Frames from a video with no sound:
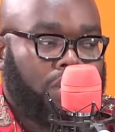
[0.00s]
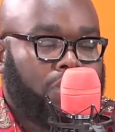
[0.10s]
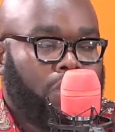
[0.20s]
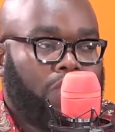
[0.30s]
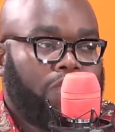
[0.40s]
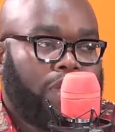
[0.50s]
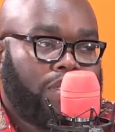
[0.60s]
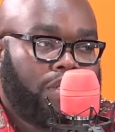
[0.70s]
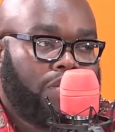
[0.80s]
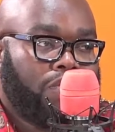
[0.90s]
small
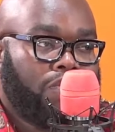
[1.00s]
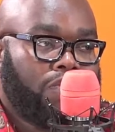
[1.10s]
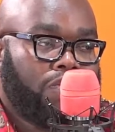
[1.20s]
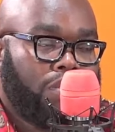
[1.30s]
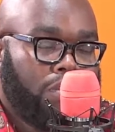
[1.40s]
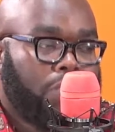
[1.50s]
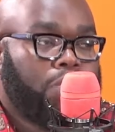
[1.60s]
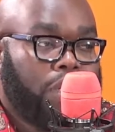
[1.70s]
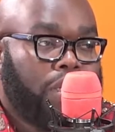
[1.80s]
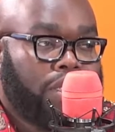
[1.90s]
facets of
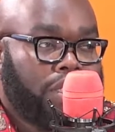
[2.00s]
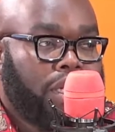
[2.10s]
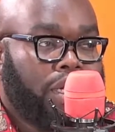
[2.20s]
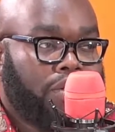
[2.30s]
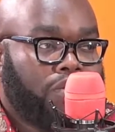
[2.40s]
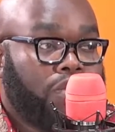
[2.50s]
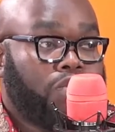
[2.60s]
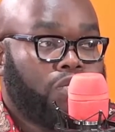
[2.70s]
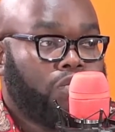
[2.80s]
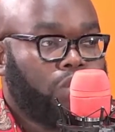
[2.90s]
builders in the country, so
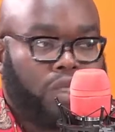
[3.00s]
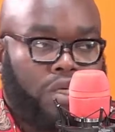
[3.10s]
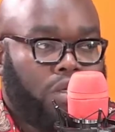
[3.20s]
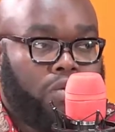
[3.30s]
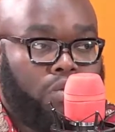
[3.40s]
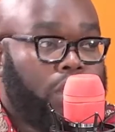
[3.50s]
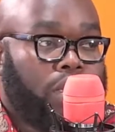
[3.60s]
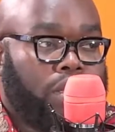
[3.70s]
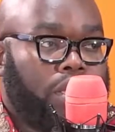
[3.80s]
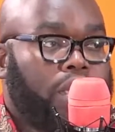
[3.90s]
Isuzu was still doing
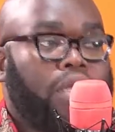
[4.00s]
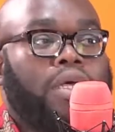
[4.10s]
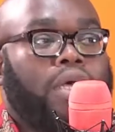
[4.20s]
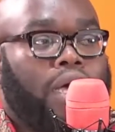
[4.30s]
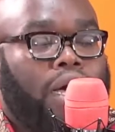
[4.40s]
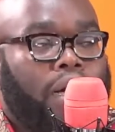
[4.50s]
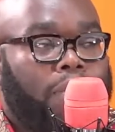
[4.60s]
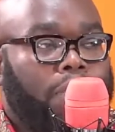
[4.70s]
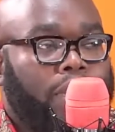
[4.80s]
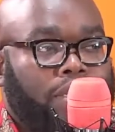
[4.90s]
their thing,
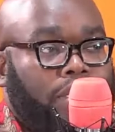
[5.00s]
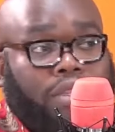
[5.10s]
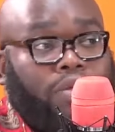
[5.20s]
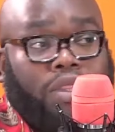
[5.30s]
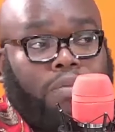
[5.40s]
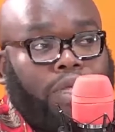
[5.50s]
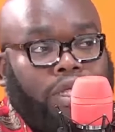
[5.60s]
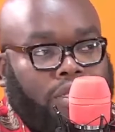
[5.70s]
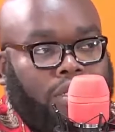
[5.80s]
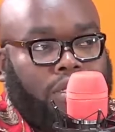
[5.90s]
um, but they were the
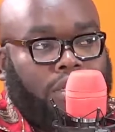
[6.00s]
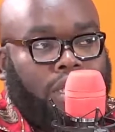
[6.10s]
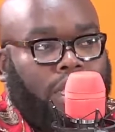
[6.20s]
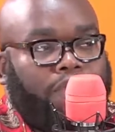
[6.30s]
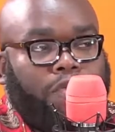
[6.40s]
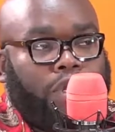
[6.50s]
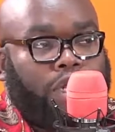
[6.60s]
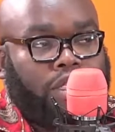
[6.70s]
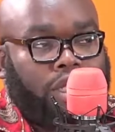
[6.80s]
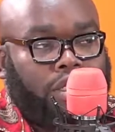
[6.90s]
biggest. Everybody
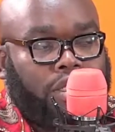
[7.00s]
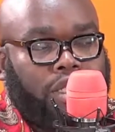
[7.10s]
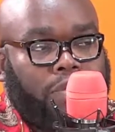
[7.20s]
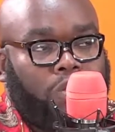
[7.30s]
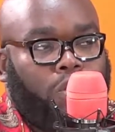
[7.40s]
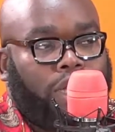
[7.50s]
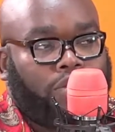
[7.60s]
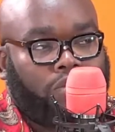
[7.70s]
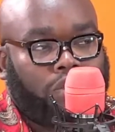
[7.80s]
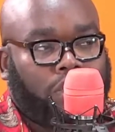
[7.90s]
else had just kept quiet,
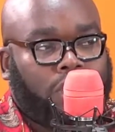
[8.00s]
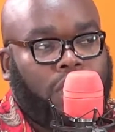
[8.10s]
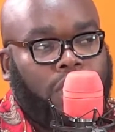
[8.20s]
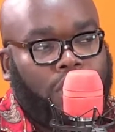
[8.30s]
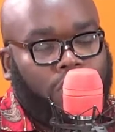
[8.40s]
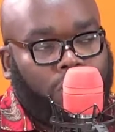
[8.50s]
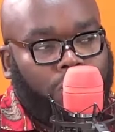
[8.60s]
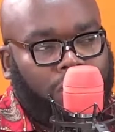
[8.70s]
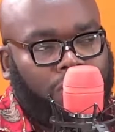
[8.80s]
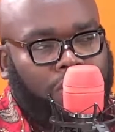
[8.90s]
so it was just, you know,
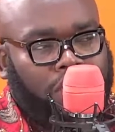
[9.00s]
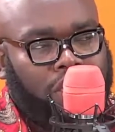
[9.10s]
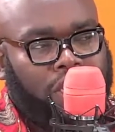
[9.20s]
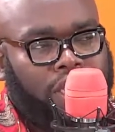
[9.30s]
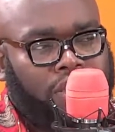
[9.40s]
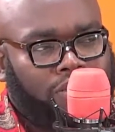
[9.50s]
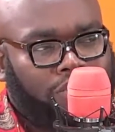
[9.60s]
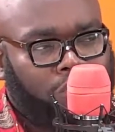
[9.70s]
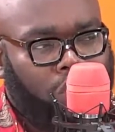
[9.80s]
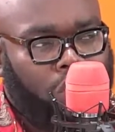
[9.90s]
manufacturing in
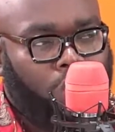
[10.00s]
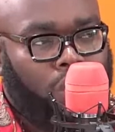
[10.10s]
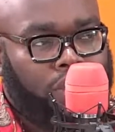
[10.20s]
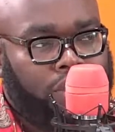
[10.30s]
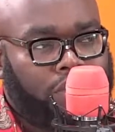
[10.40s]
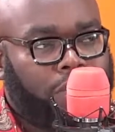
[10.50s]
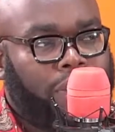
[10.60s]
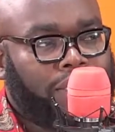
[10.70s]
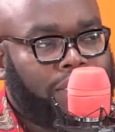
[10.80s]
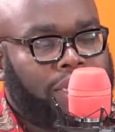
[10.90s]
small quantities.
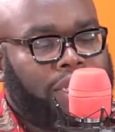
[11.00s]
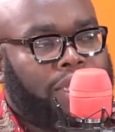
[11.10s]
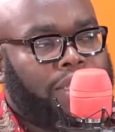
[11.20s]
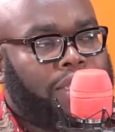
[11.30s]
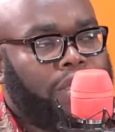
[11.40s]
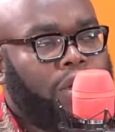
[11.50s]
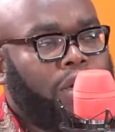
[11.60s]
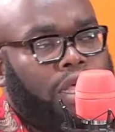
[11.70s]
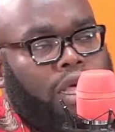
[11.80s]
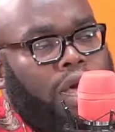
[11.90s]
But the
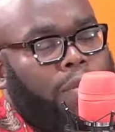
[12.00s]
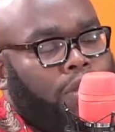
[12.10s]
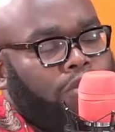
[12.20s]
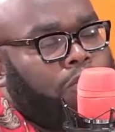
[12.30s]
amount of